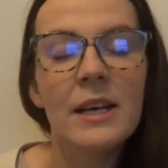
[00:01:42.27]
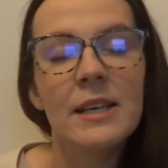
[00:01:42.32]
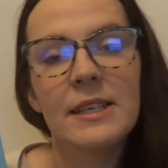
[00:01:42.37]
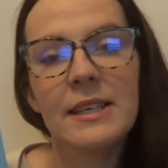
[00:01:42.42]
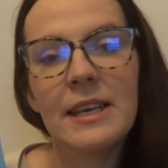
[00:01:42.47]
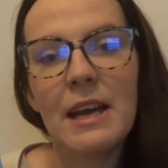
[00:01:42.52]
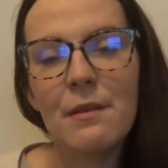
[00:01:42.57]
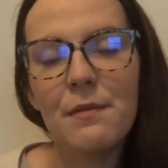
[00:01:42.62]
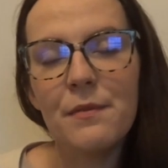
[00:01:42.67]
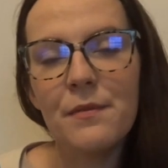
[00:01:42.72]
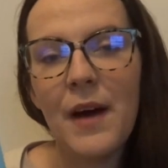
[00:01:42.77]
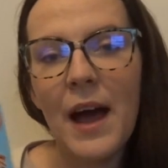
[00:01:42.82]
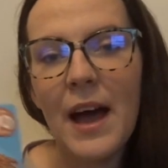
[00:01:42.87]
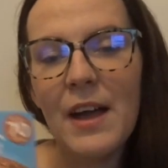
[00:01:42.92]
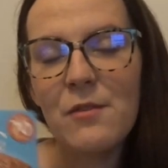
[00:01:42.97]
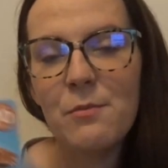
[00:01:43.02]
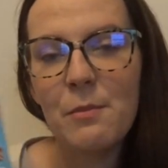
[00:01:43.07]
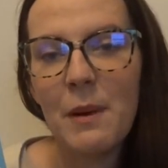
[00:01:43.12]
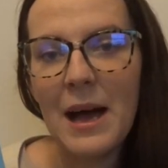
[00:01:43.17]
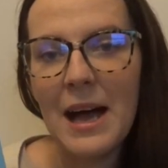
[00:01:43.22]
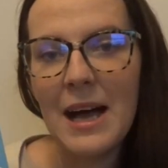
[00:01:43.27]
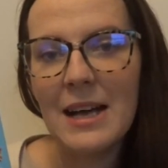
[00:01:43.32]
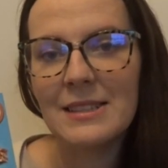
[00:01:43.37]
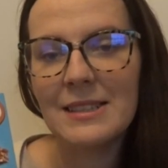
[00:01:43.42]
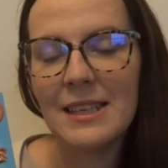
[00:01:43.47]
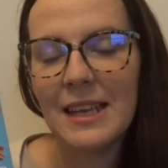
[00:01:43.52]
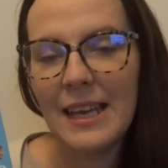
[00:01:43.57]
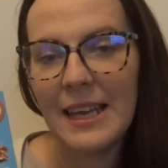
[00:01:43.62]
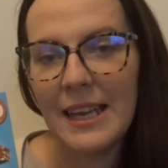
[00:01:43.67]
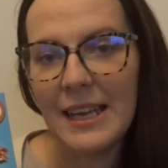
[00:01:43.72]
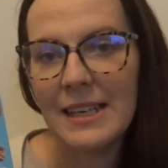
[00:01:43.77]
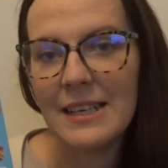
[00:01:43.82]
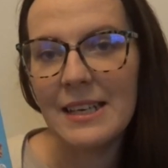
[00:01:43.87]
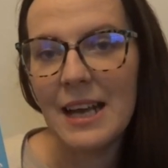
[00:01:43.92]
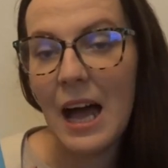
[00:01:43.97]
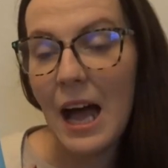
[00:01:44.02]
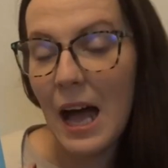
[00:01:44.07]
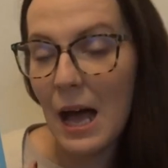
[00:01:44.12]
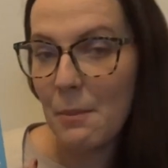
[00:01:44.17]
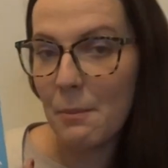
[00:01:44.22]
You get 5 bars in
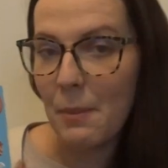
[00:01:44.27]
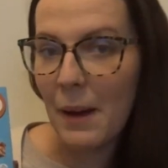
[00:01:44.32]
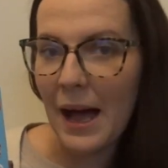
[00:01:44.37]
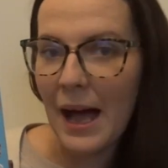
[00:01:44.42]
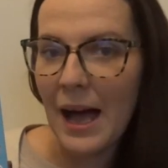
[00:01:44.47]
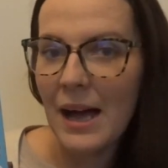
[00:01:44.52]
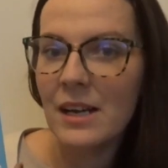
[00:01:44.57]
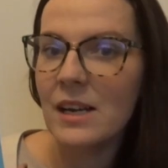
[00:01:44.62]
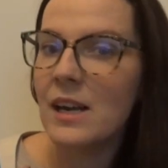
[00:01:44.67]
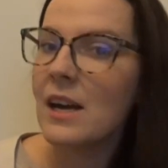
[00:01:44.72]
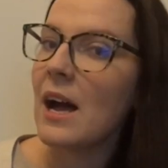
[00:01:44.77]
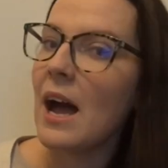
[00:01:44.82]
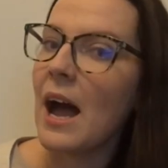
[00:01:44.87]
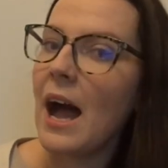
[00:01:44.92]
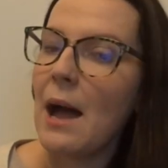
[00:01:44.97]
a pack.